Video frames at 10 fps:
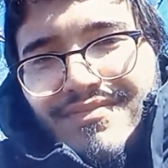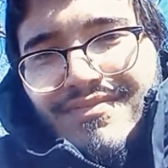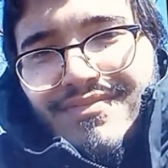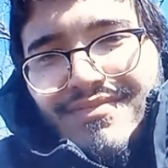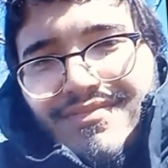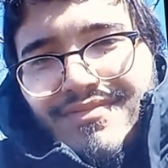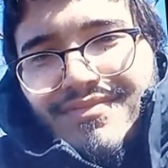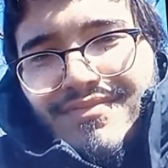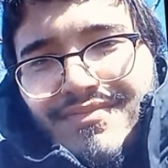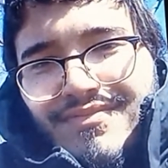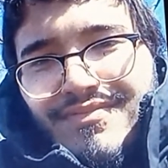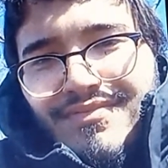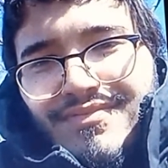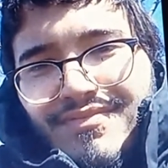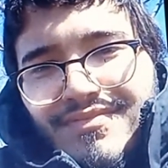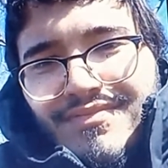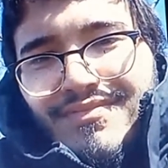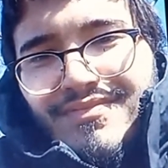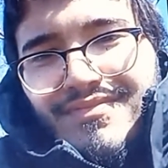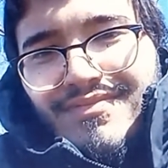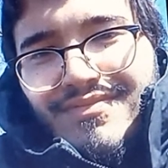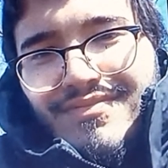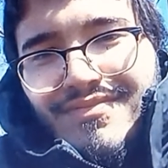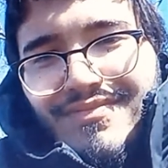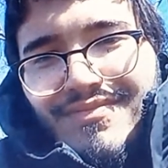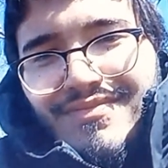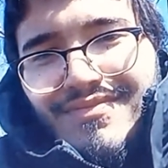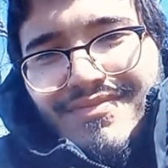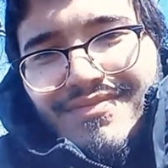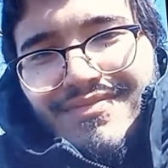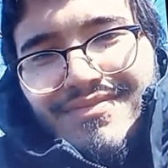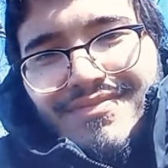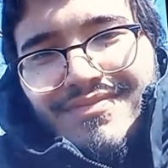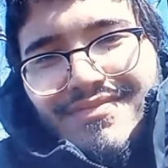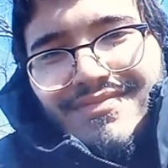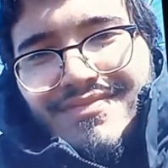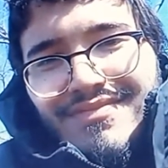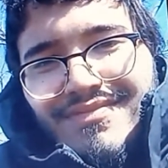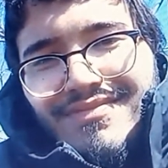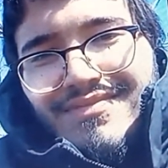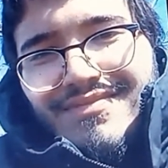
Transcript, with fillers: Oh my god! I, I was saying something about um.